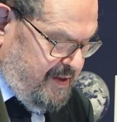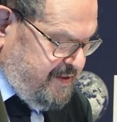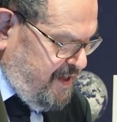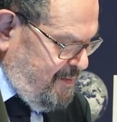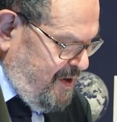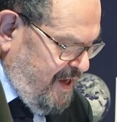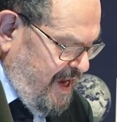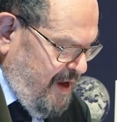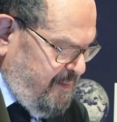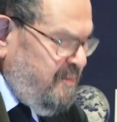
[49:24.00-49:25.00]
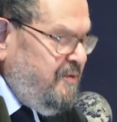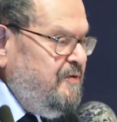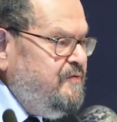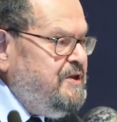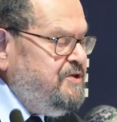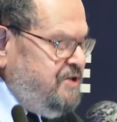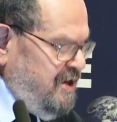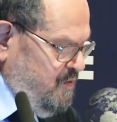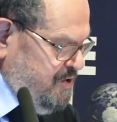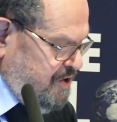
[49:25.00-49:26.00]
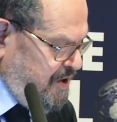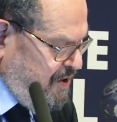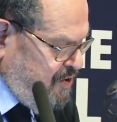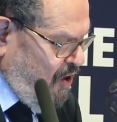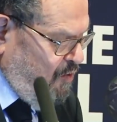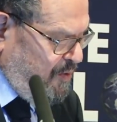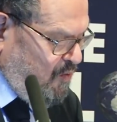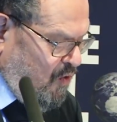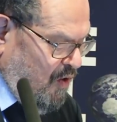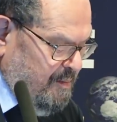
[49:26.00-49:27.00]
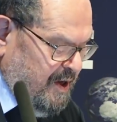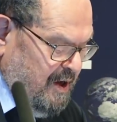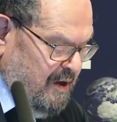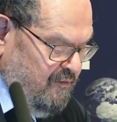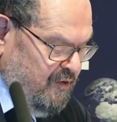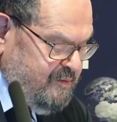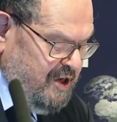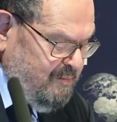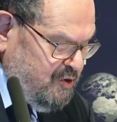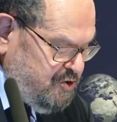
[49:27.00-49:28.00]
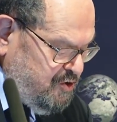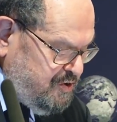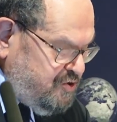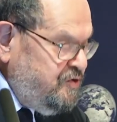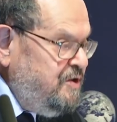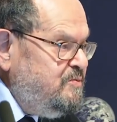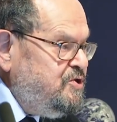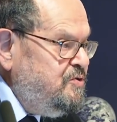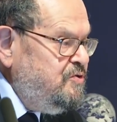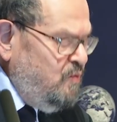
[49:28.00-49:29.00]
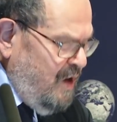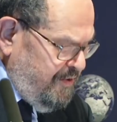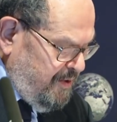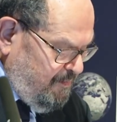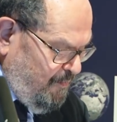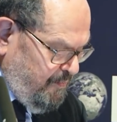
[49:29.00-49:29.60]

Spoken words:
seem incapable of distinguishing global warming from temperature extremes due to weather.